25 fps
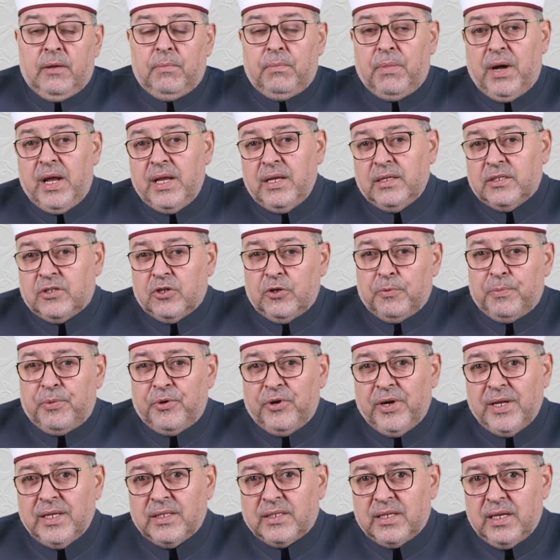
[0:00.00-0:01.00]
By
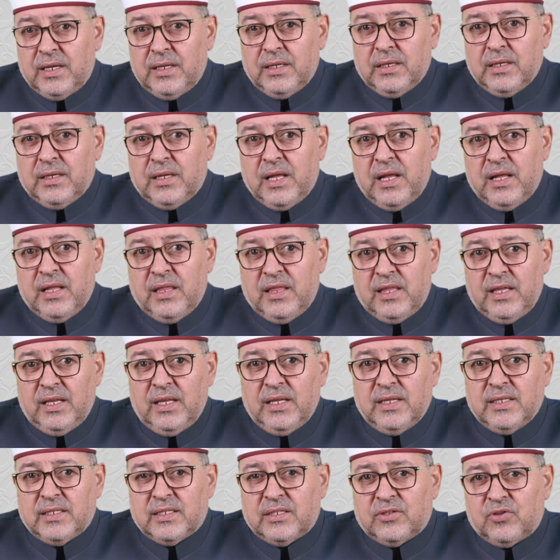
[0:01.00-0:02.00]
incorporating
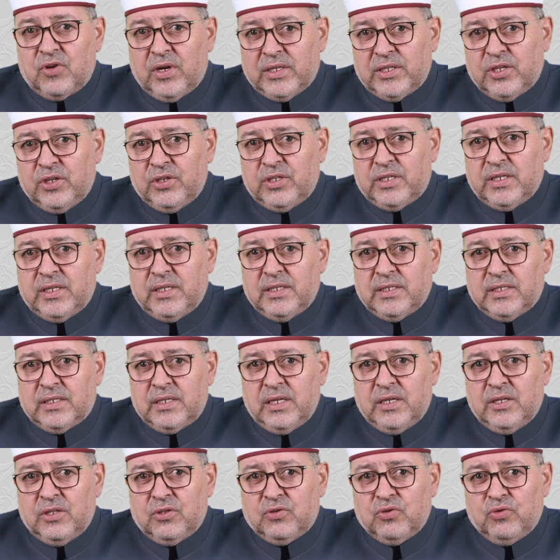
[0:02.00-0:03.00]
these strategies
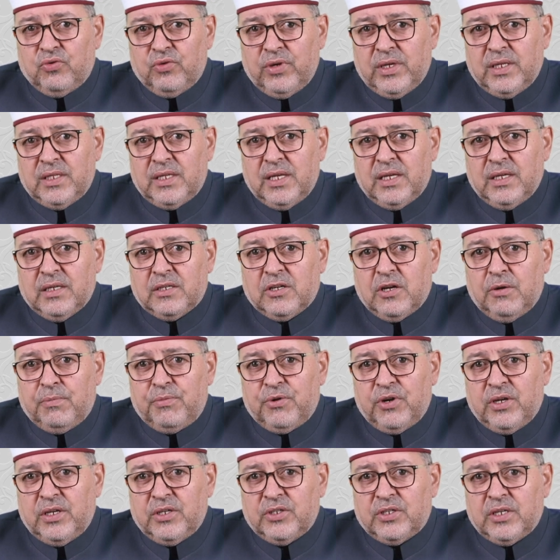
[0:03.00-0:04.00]
into reading
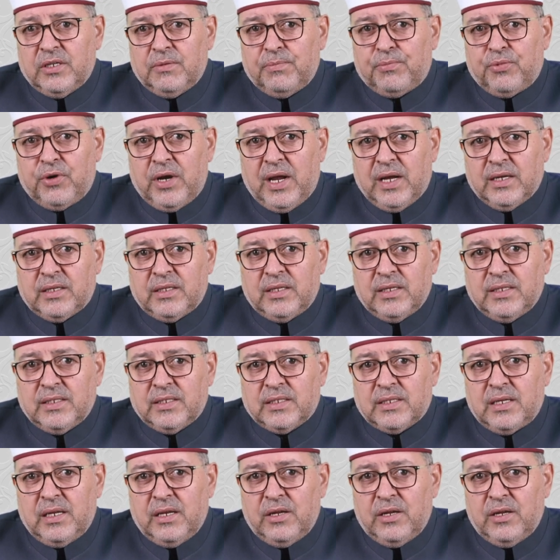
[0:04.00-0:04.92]
comprehension practice,